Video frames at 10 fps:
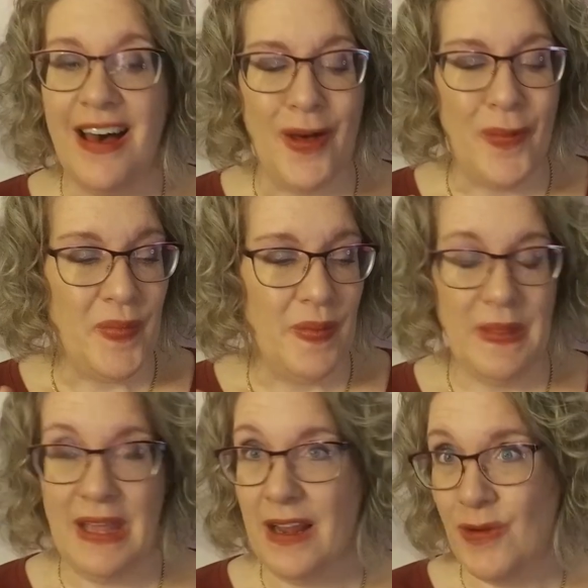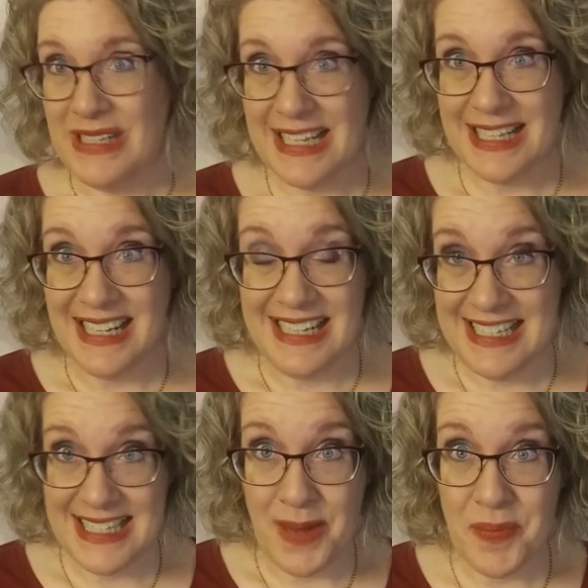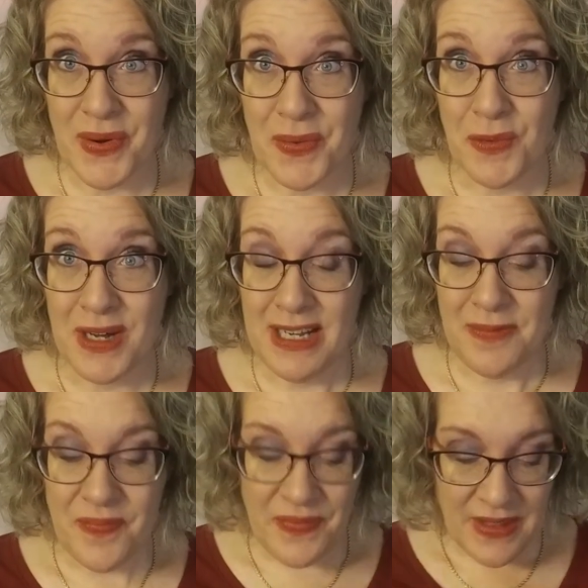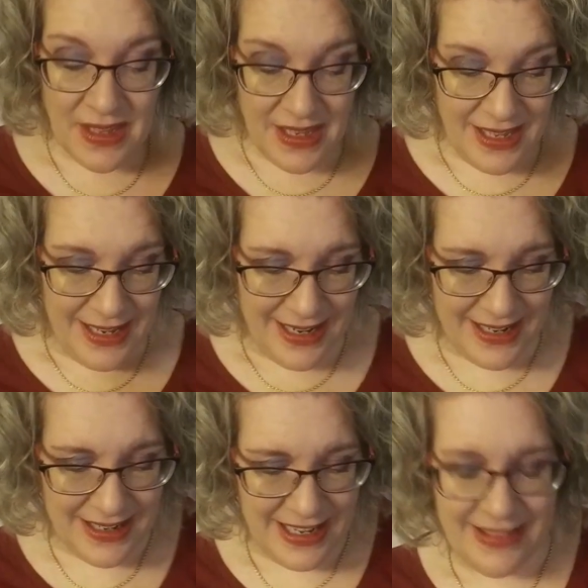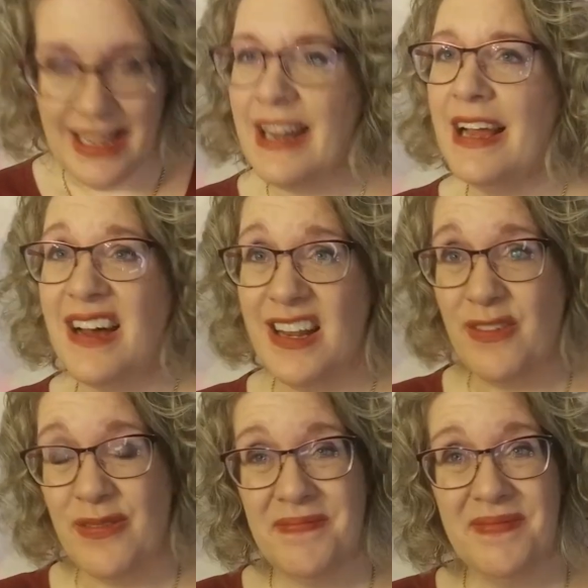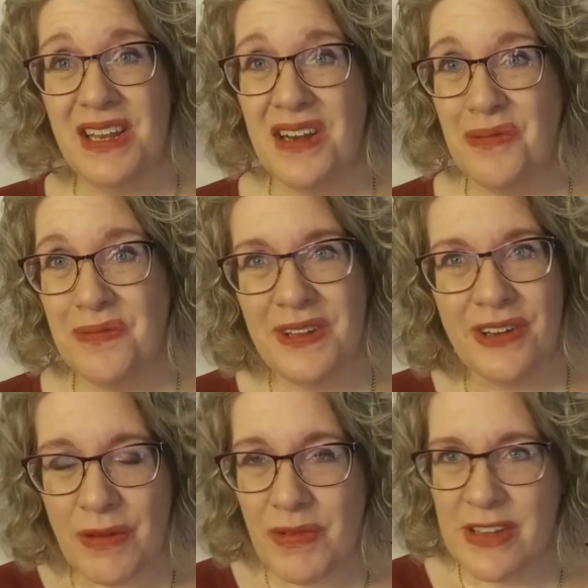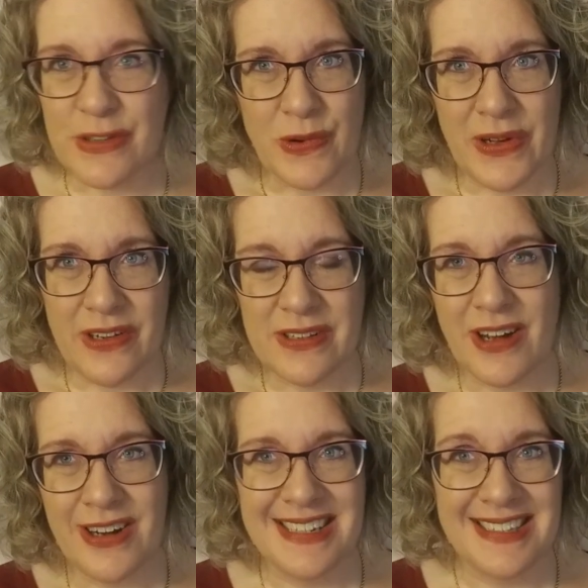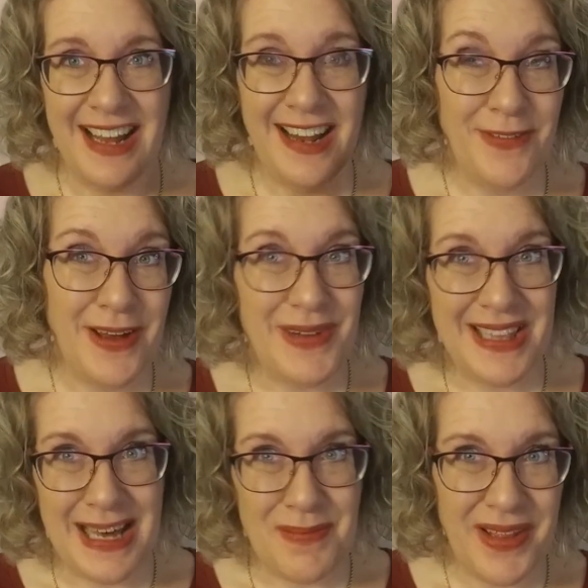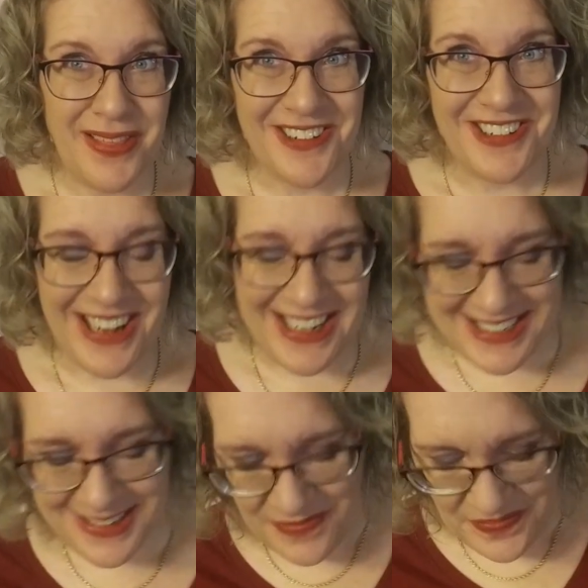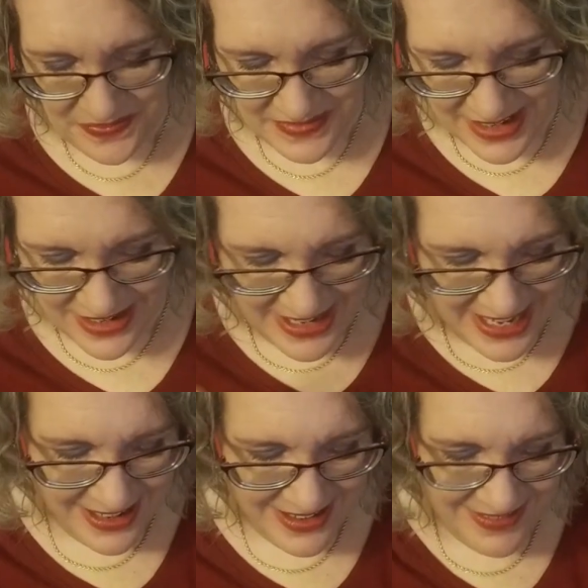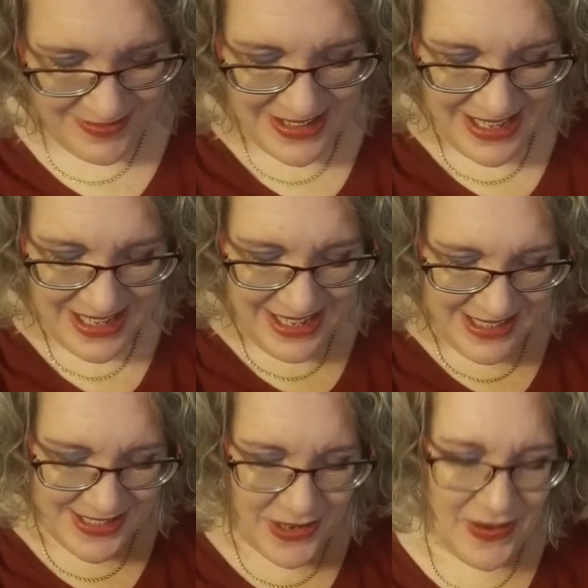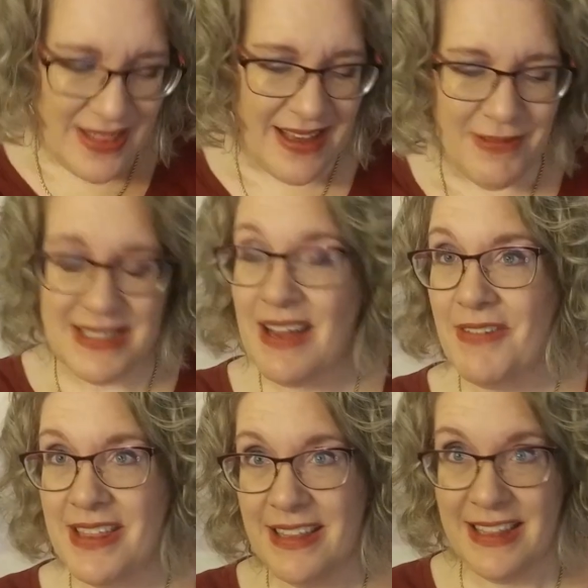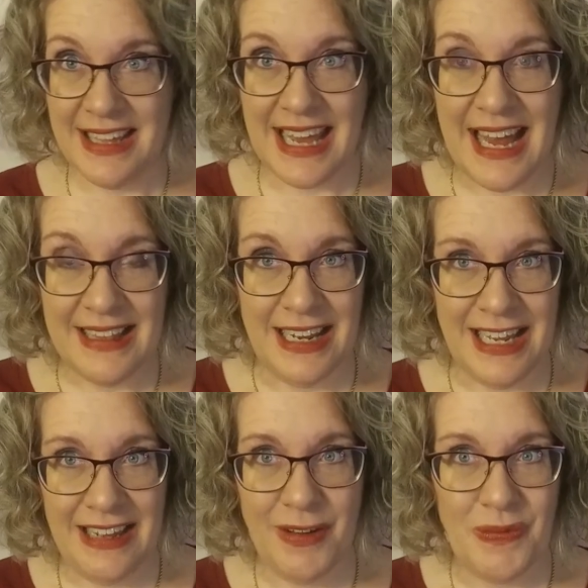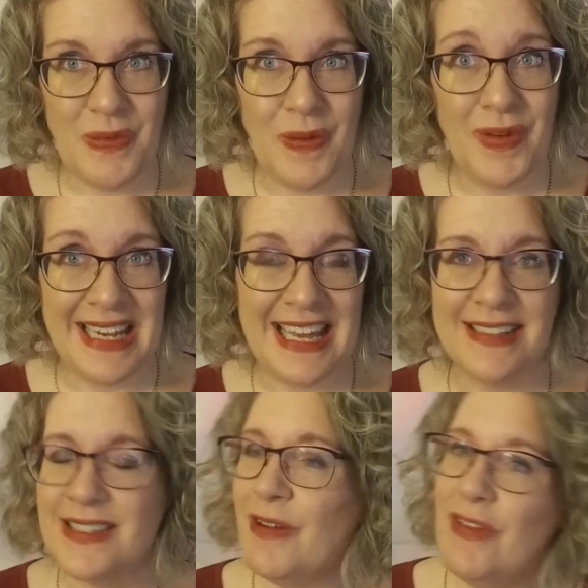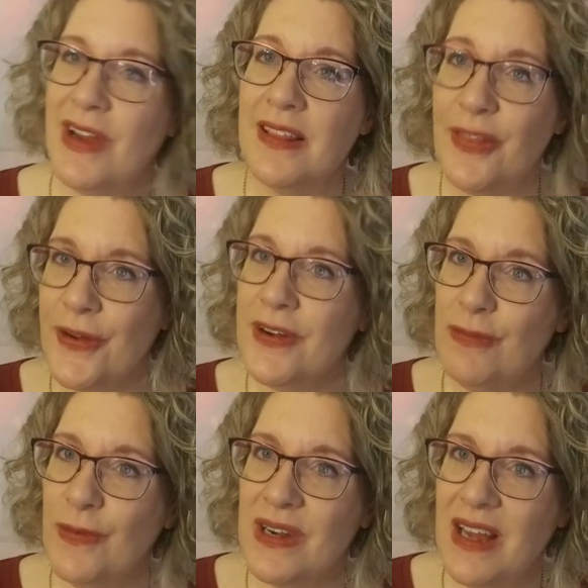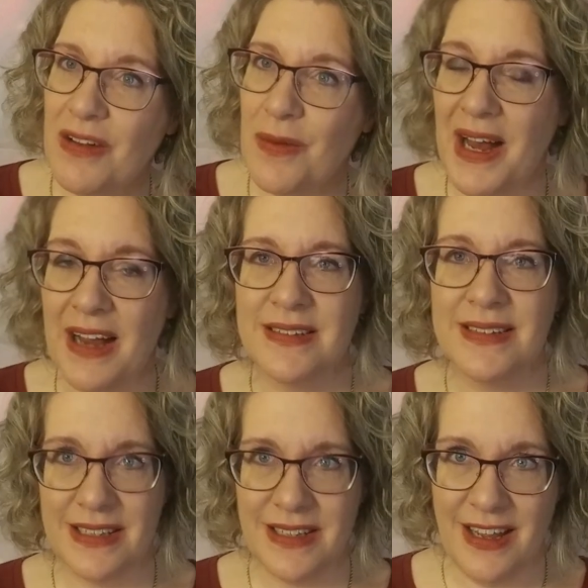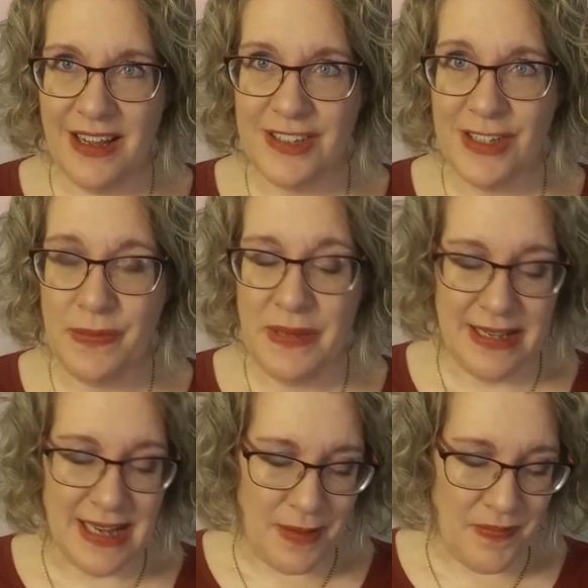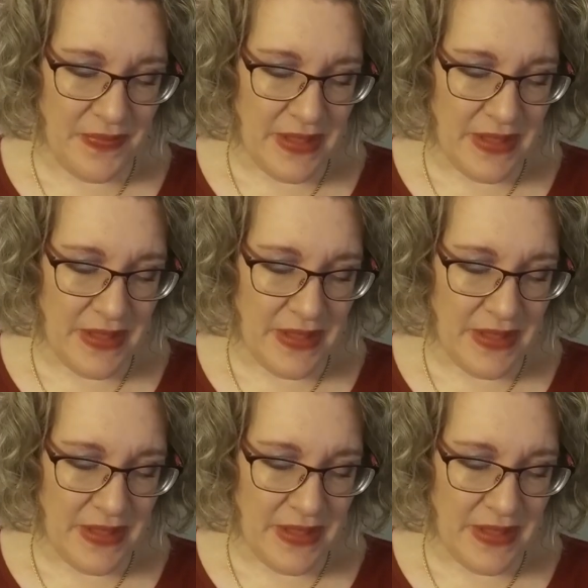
um, and I always get the December one, and and then I kind of you know look at what the spoilers are and decide if I want that month or not. Okay, so that was everything that the cat lady would get. So if you got the thirty four dollar box X, you'd be done.